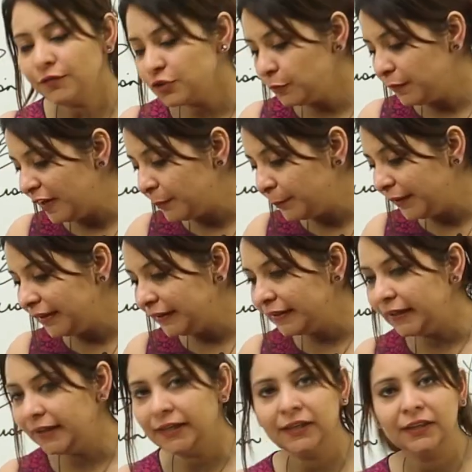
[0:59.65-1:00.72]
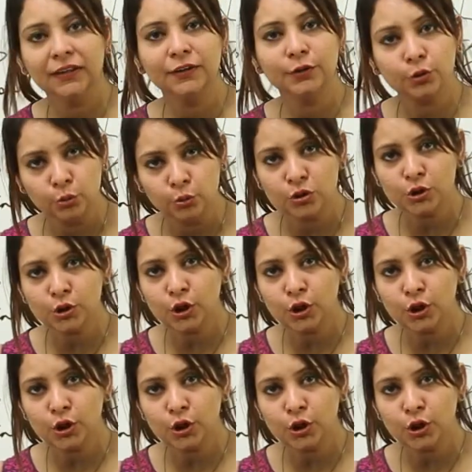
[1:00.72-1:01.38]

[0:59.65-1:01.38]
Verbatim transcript: of developing the uh, roots